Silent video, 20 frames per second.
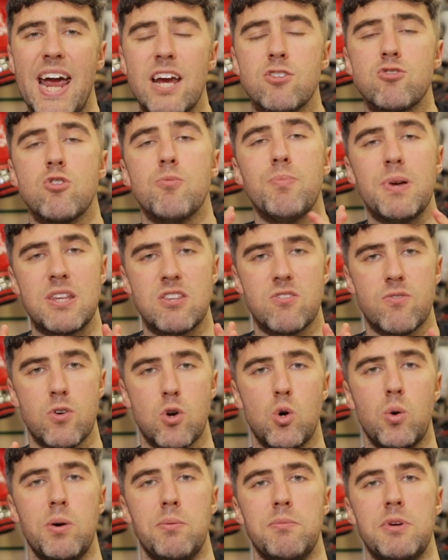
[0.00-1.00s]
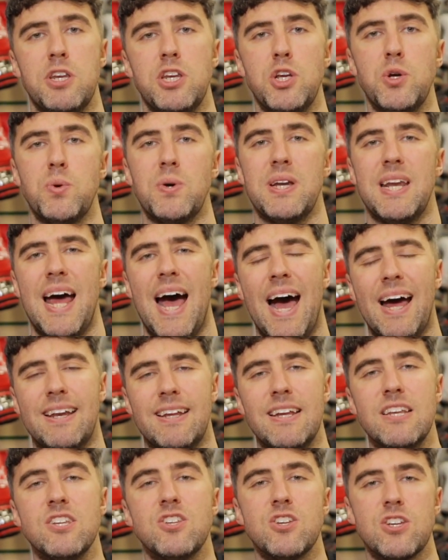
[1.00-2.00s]
extra bits of equipment you can add
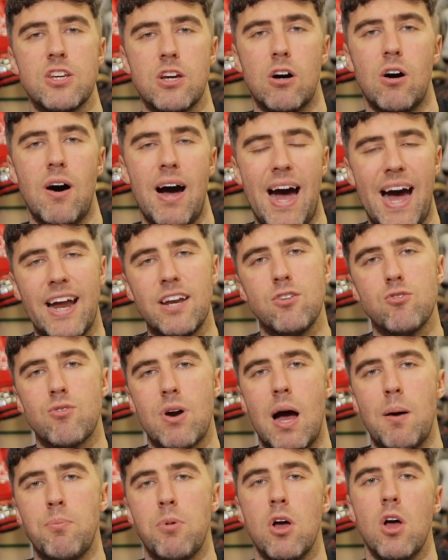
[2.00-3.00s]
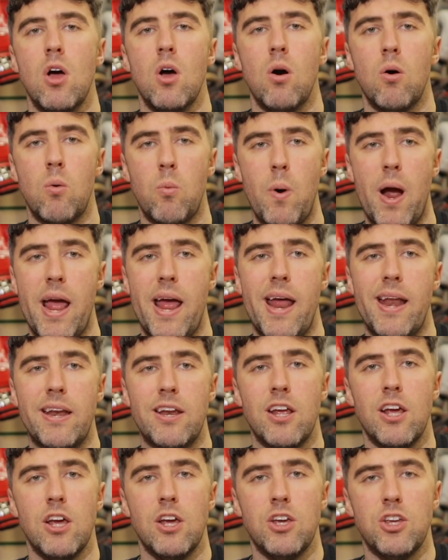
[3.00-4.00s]
into your hand wrap
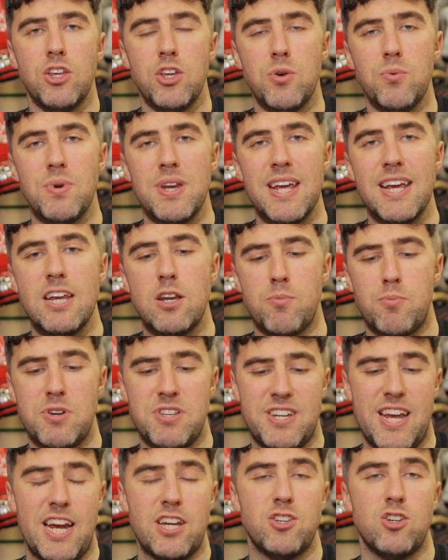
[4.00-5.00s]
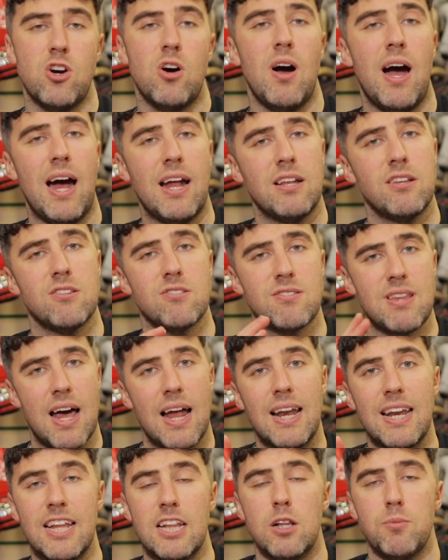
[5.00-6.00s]
when you need to protect your hands
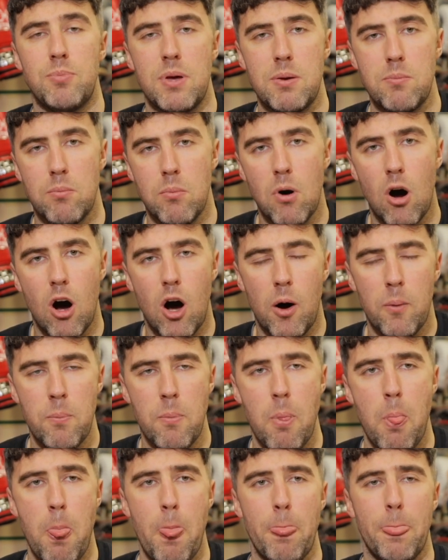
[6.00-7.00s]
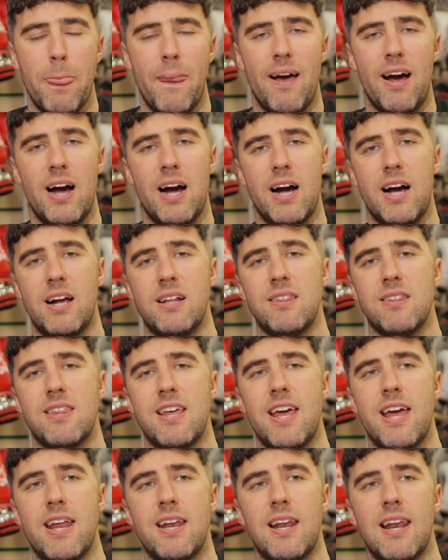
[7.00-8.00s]
that little bit more. And
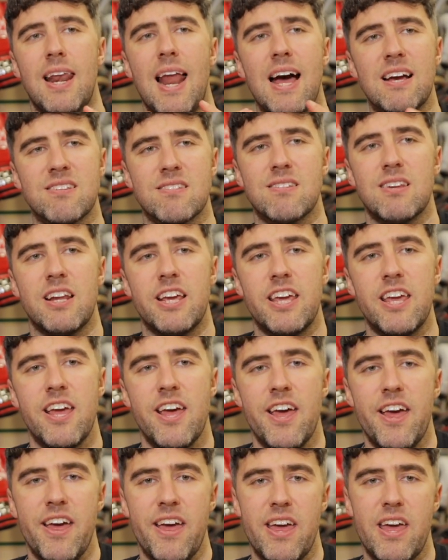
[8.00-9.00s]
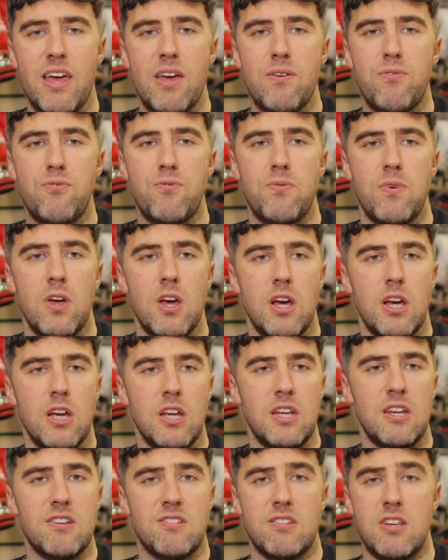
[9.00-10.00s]
then lastly, if
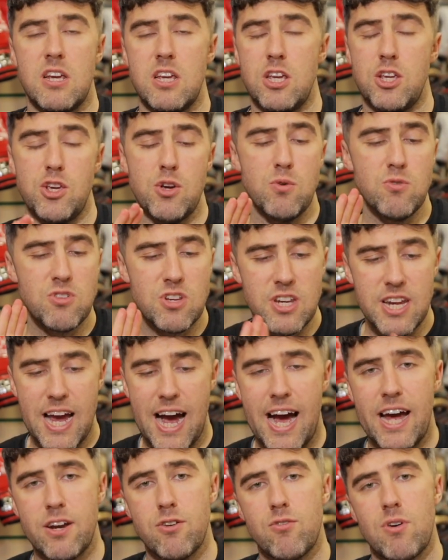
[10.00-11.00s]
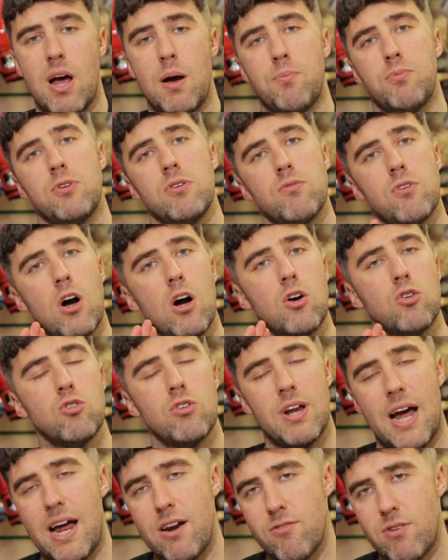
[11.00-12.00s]
you say you're using your hand wrap, you've got a
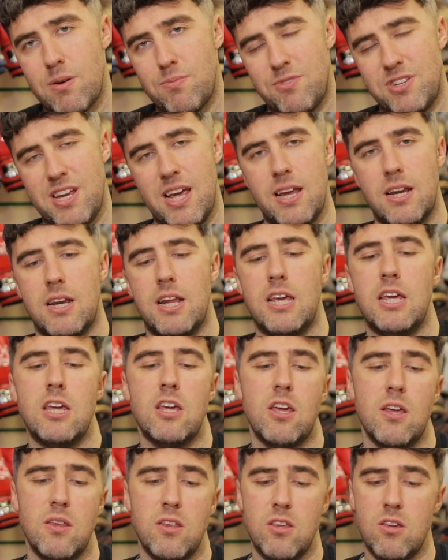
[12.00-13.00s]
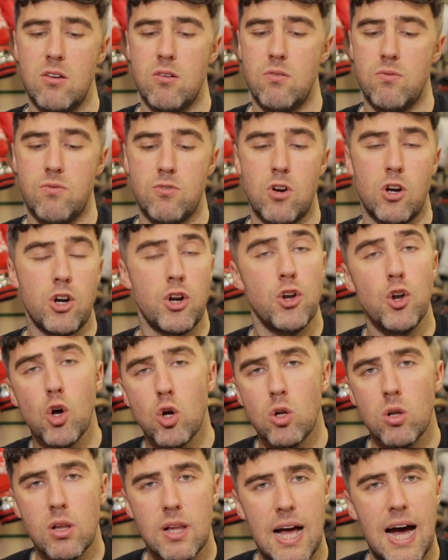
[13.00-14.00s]
good hand wrap technique, you've got a
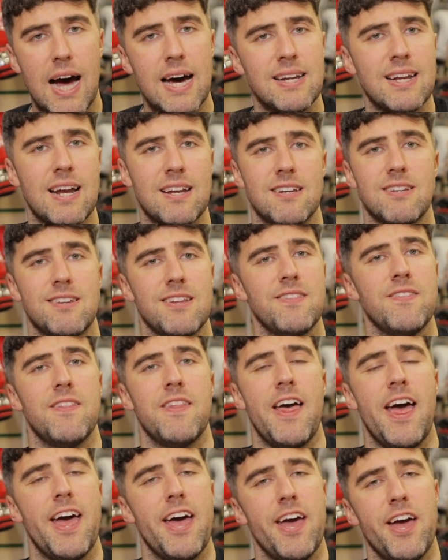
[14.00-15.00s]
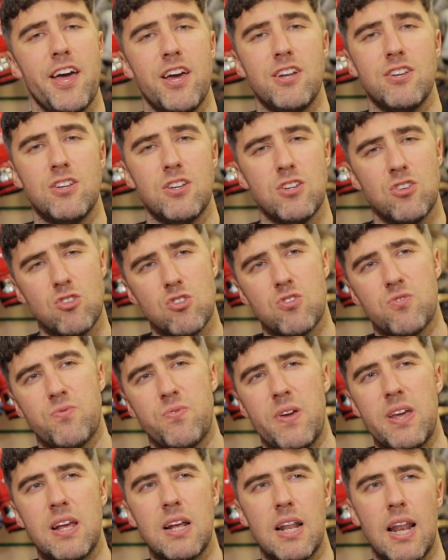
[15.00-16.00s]
knuckle guard added in there, and you just
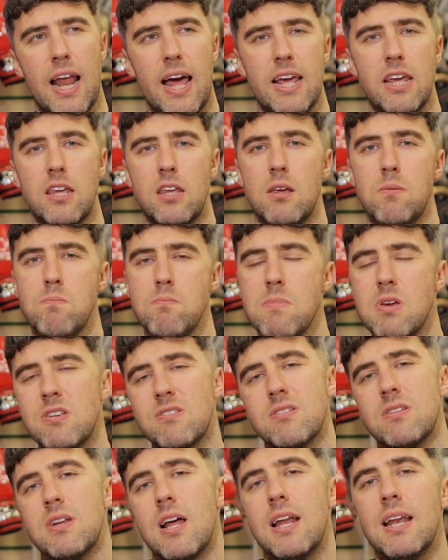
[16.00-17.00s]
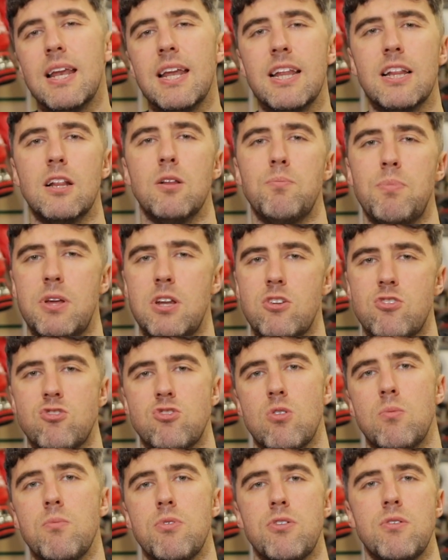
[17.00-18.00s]
feel like you're missing a little bit of
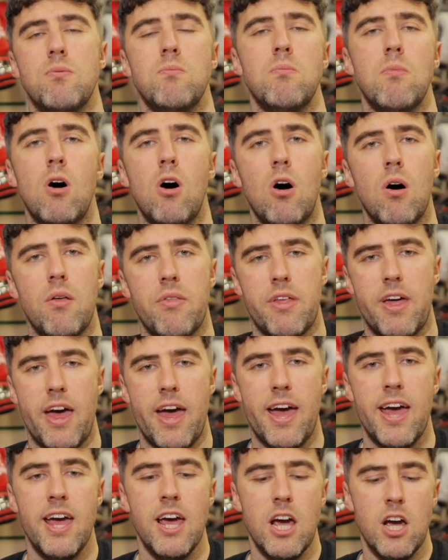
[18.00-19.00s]
something more there,